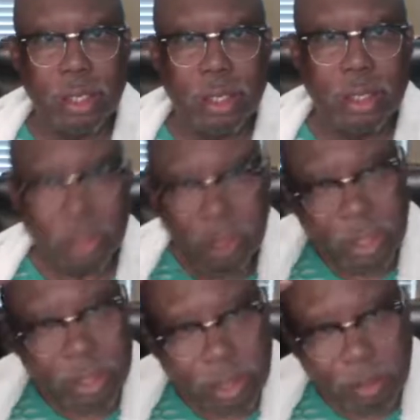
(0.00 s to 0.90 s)
So
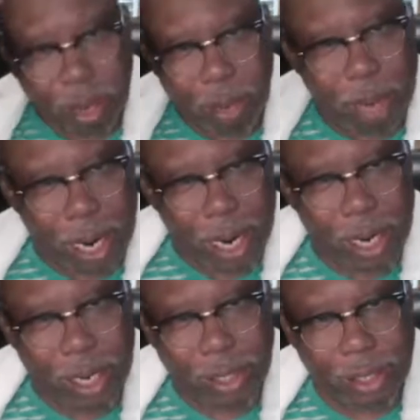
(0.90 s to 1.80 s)
it's in my
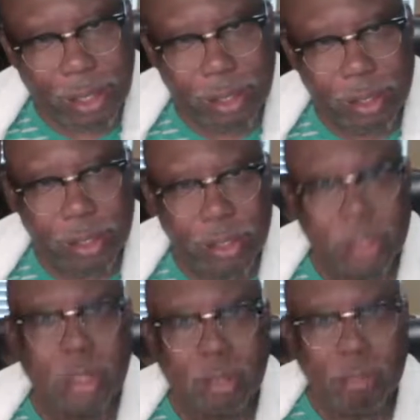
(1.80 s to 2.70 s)
mind,
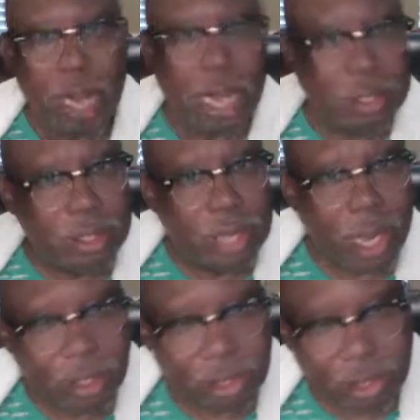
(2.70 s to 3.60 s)

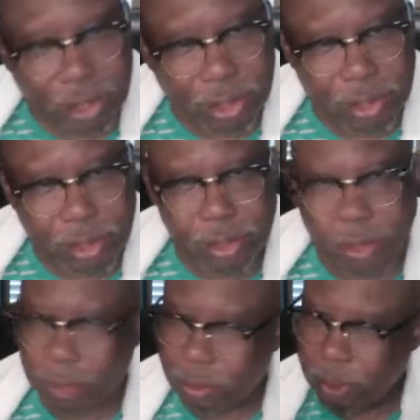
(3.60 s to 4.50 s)
imaginations,
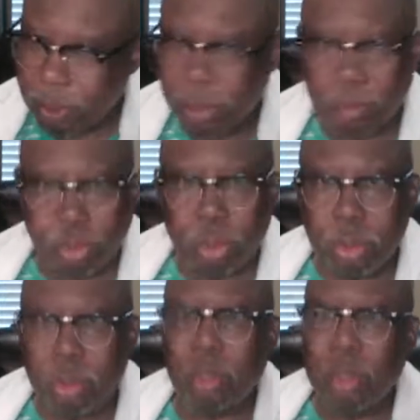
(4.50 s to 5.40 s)

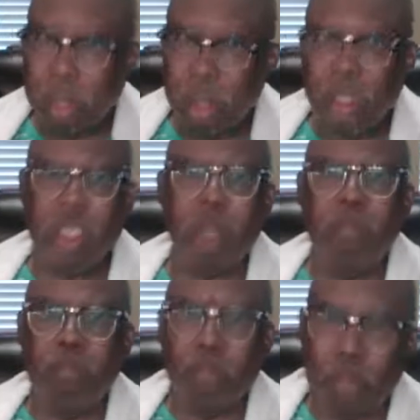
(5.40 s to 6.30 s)
pooh, it's
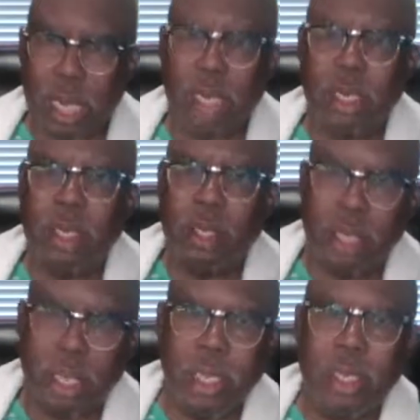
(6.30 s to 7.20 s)
better
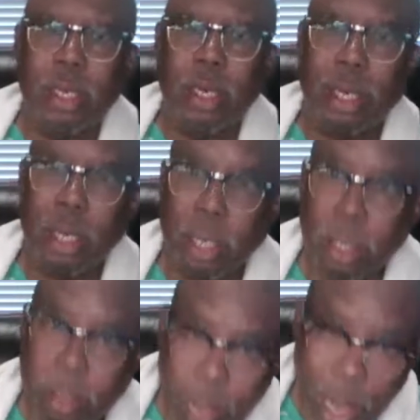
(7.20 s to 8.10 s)
than
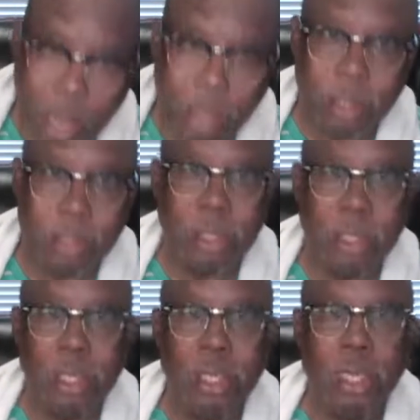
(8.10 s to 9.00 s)
knowledge.
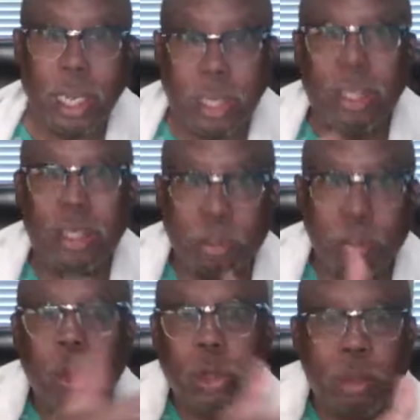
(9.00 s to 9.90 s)
And this is
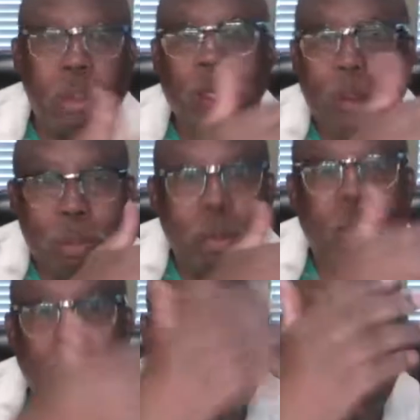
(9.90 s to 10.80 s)
supposed been the
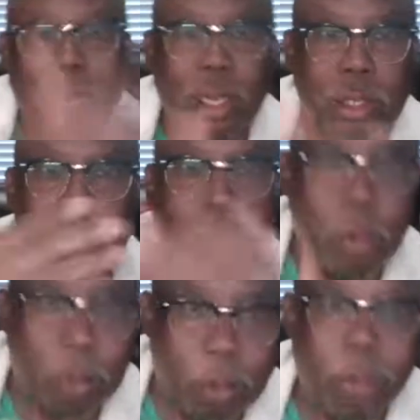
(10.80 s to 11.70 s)
most
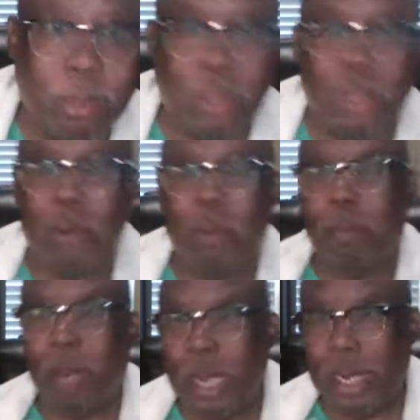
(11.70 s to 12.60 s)
knowledgeable person on the
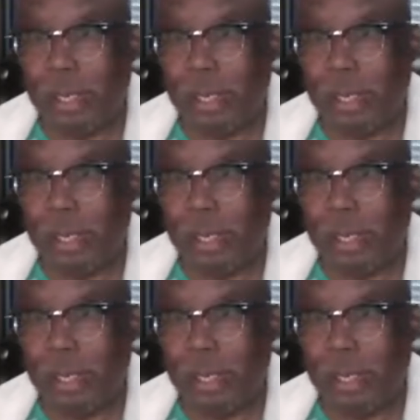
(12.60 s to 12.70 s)
planet,